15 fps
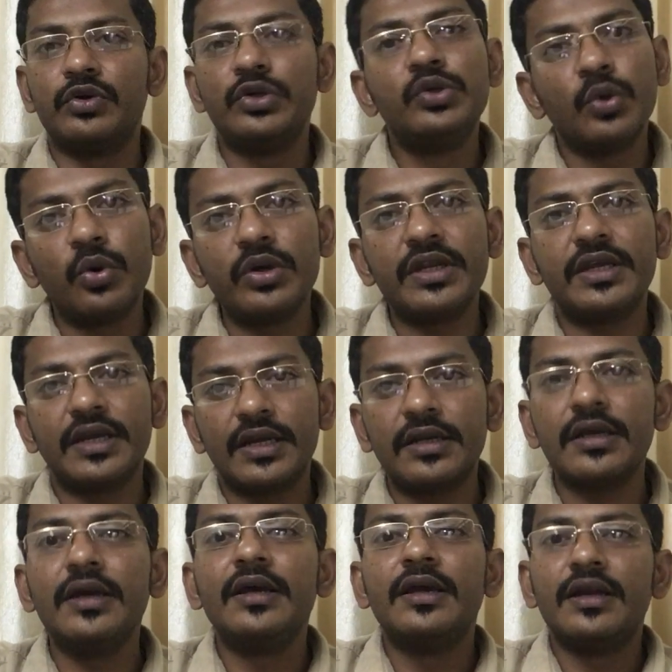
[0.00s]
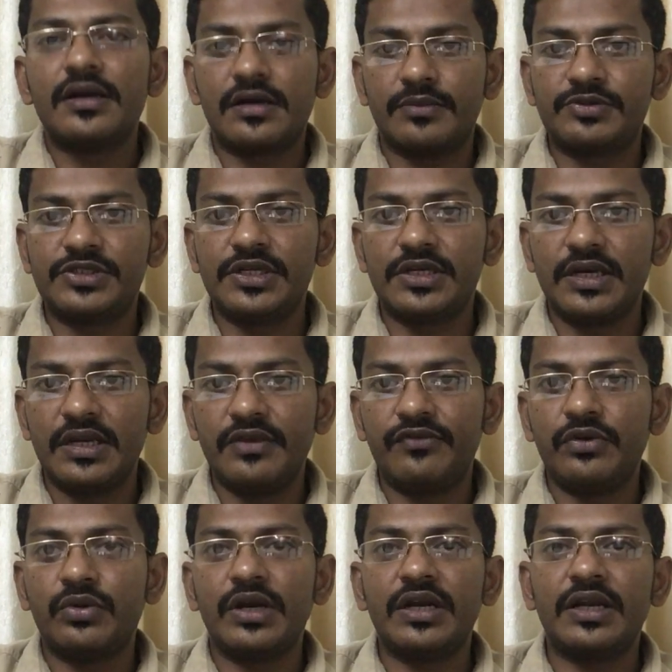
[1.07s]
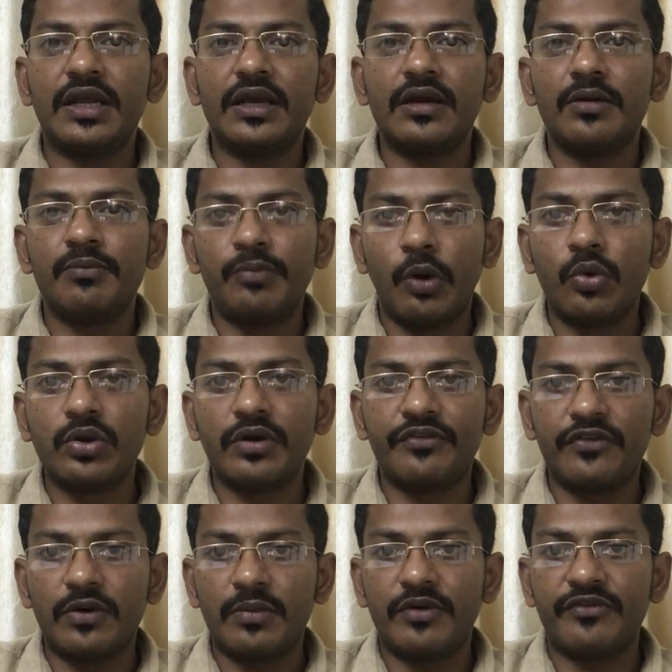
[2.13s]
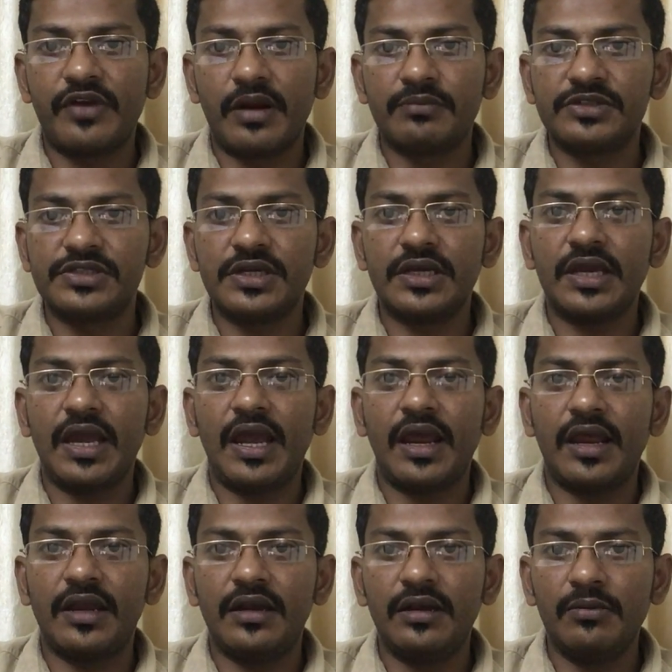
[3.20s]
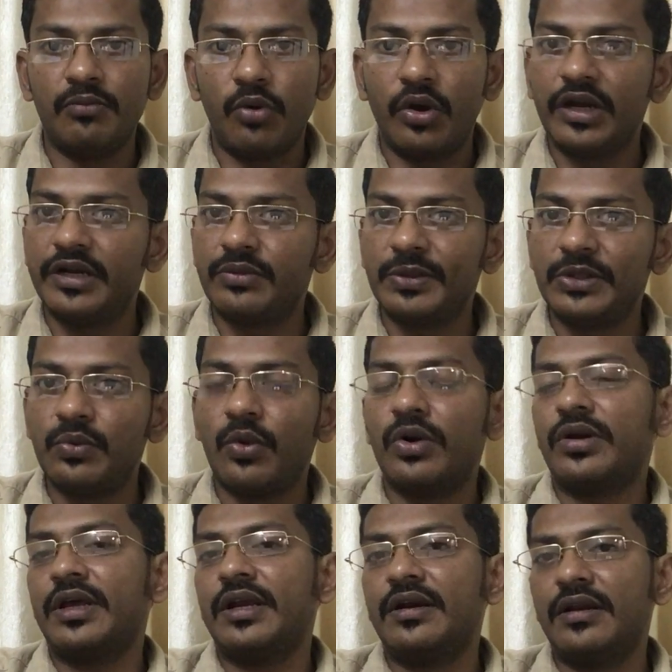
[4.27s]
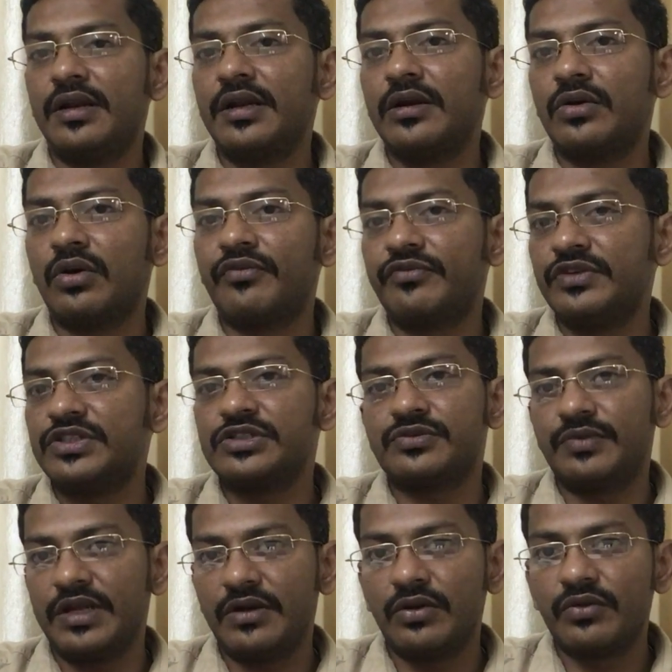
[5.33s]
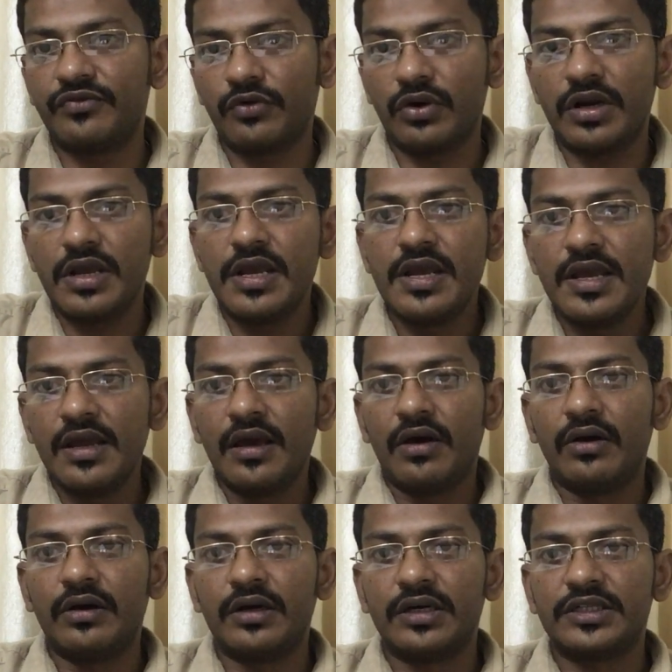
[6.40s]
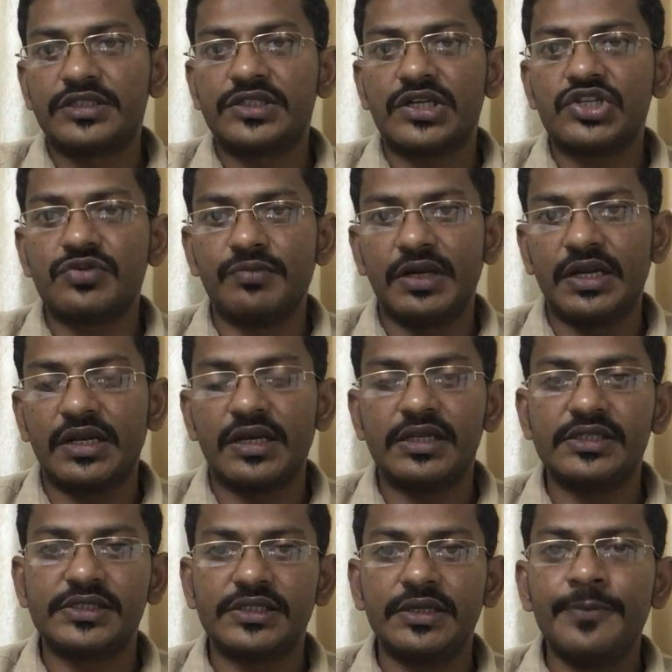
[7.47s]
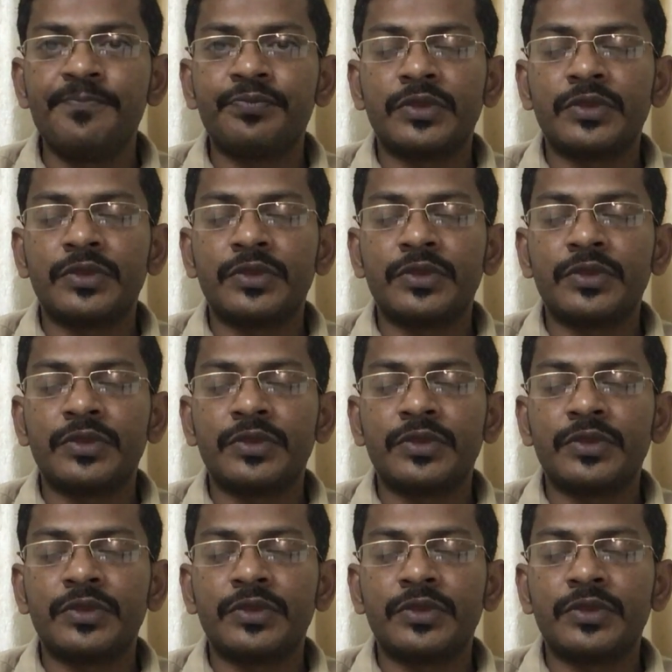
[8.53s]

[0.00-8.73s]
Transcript: you don't get drumstick leaf, you can take powder form of drumstick and boil it with water and drink it off, which is very good for such minerals.